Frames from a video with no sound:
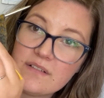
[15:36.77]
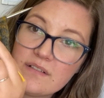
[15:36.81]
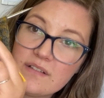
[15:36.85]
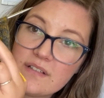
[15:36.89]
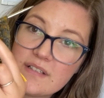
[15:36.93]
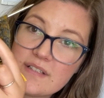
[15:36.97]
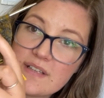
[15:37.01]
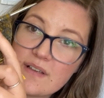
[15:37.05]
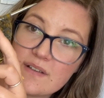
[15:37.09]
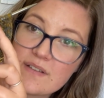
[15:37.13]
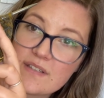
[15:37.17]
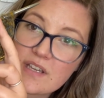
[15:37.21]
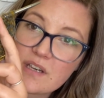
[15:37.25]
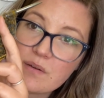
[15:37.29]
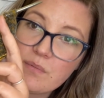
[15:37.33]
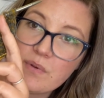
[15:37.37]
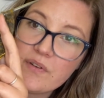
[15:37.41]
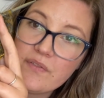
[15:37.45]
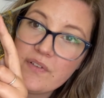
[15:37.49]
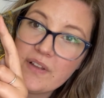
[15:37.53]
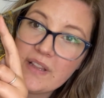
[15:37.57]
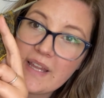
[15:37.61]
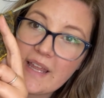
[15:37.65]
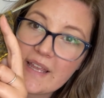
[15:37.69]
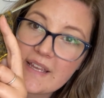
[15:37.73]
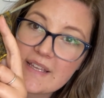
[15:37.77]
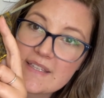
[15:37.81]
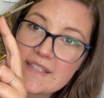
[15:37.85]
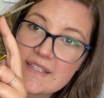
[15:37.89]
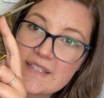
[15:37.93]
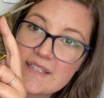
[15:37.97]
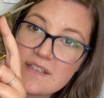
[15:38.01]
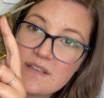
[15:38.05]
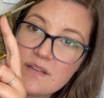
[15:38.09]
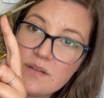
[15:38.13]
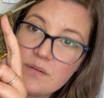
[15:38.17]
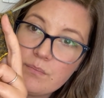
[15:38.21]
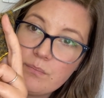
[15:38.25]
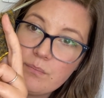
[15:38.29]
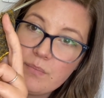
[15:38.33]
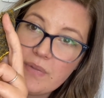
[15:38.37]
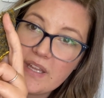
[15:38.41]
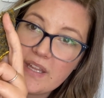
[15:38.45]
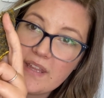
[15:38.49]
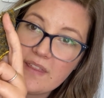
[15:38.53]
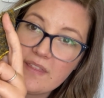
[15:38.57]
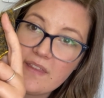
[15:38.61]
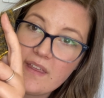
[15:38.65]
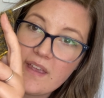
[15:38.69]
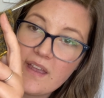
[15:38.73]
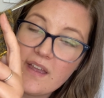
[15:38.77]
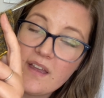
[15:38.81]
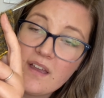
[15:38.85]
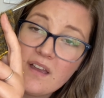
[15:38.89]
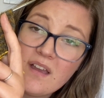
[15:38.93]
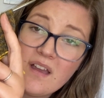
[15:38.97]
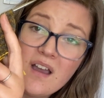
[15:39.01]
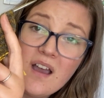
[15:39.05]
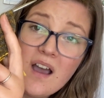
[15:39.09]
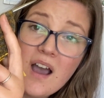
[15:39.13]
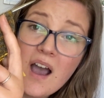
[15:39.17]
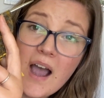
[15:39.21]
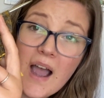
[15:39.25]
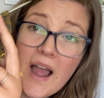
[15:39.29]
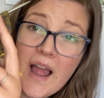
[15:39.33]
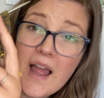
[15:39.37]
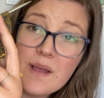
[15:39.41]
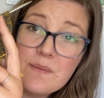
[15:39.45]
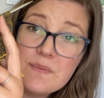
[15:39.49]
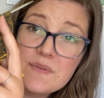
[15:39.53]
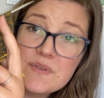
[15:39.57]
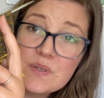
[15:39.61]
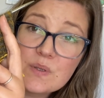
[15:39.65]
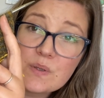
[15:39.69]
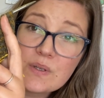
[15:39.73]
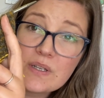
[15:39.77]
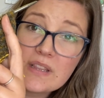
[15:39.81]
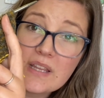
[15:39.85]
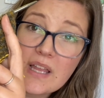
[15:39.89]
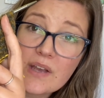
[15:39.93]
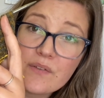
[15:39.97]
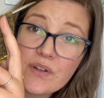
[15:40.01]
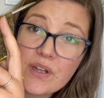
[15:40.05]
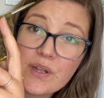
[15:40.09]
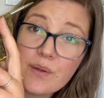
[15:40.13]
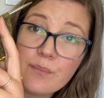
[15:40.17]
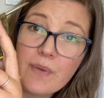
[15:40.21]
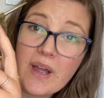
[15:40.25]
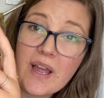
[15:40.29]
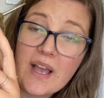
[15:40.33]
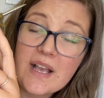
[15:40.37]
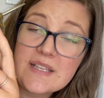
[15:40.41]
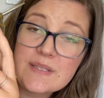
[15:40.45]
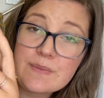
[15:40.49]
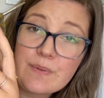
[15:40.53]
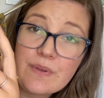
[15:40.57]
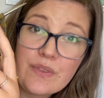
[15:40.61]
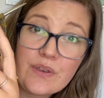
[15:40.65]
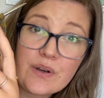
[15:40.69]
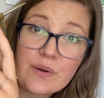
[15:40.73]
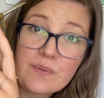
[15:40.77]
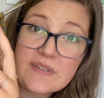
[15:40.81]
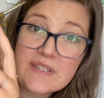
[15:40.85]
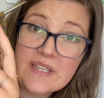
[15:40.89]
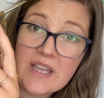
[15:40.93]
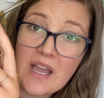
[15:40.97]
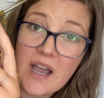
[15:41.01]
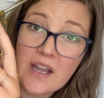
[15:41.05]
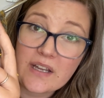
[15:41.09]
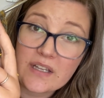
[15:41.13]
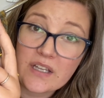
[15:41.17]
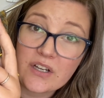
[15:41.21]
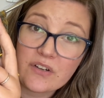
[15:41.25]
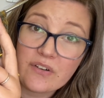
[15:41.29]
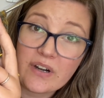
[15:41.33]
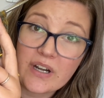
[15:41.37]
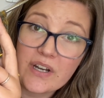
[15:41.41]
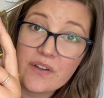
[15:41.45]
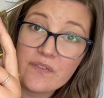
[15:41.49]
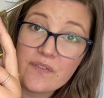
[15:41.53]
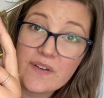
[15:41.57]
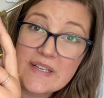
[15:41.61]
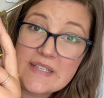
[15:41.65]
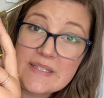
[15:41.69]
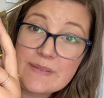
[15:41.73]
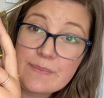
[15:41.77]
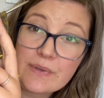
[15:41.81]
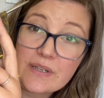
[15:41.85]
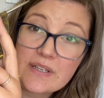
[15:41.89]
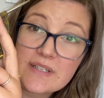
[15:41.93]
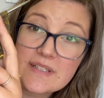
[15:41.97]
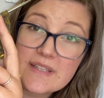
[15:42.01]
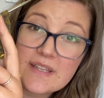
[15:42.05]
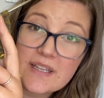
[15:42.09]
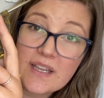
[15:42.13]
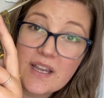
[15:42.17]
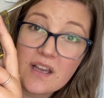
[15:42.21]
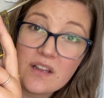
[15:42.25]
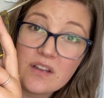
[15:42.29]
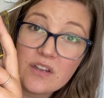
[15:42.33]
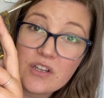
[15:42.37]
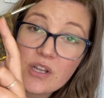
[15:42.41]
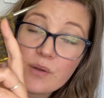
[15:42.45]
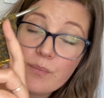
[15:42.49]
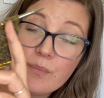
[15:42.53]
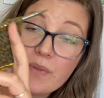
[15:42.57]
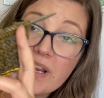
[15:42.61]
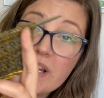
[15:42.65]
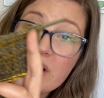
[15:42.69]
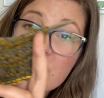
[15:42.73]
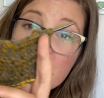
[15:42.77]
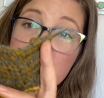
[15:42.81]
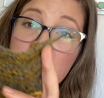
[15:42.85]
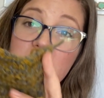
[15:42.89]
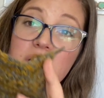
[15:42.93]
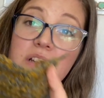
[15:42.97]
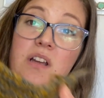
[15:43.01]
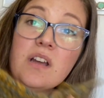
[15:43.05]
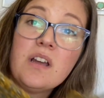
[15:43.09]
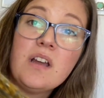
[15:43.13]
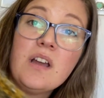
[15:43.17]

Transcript: So it's got a bit of a lace bit in there. I absolutely love it. My husband thought it was khaki green at first because of the colour combination.